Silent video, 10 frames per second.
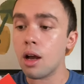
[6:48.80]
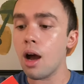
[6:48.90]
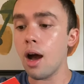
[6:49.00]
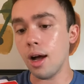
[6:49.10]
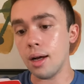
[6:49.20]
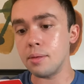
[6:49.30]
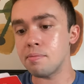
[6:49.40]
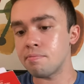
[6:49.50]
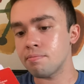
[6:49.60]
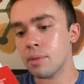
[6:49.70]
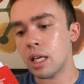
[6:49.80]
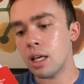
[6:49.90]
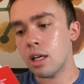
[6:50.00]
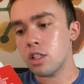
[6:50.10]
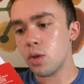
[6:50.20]
Um,
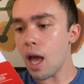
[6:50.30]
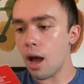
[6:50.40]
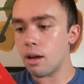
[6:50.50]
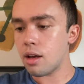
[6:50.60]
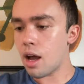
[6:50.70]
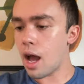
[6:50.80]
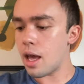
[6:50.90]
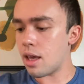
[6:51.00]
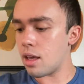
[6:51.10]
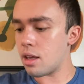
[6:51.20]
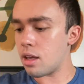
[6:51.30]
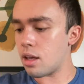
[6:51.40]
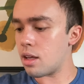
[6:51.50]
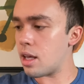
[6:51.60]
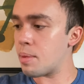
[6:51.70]
so yeah, I
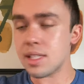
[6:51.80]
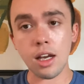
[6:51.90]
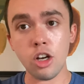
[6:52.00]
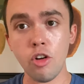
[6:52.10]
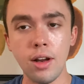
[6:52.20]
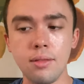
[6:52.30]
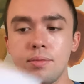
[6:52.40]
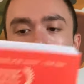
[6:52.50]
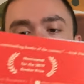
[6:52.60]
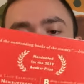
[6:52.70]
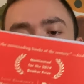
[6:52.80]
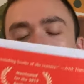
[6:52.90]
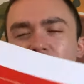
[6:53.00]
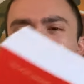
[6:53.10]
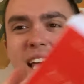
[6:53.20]
am excited to read it
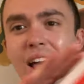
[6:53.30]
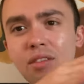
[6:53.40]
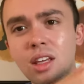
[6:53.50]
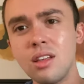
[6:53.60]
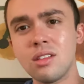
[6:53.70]
and heavy.